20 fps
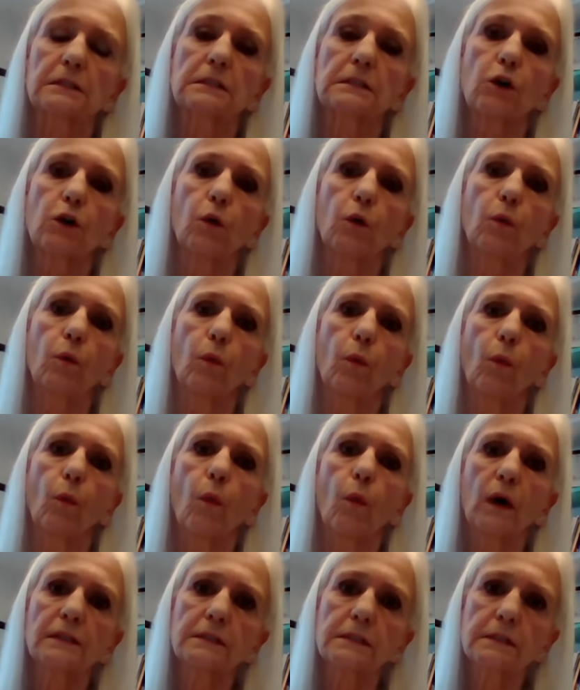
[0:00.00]
So
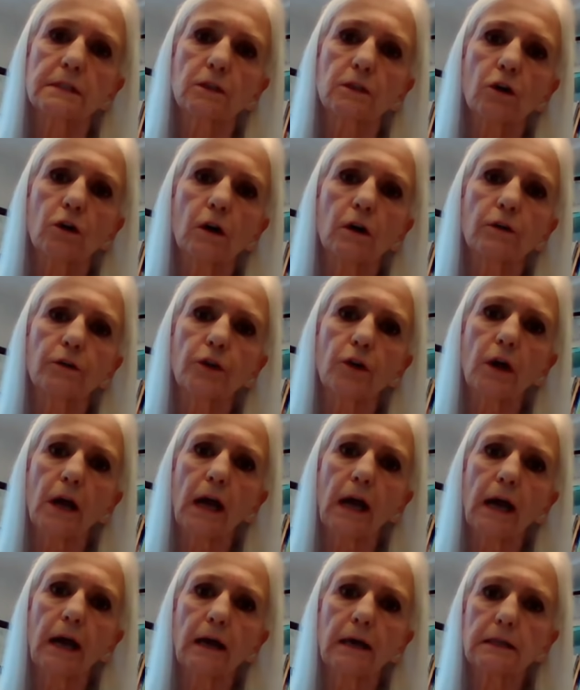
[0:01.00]
once the coroner
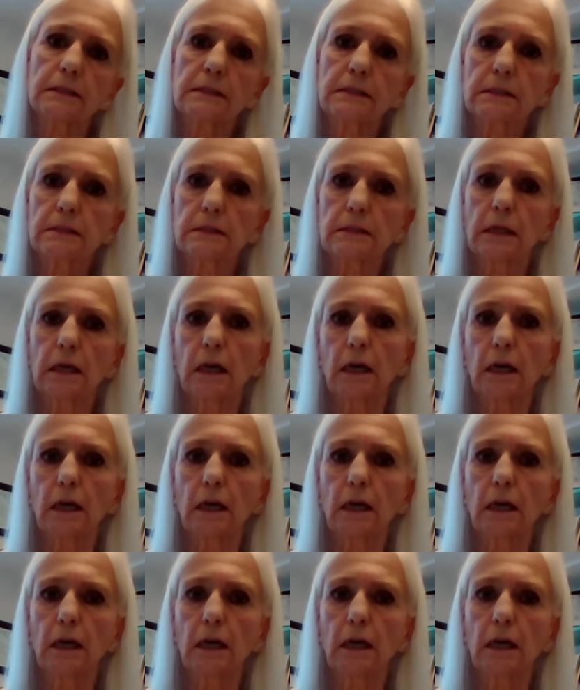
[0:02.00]
has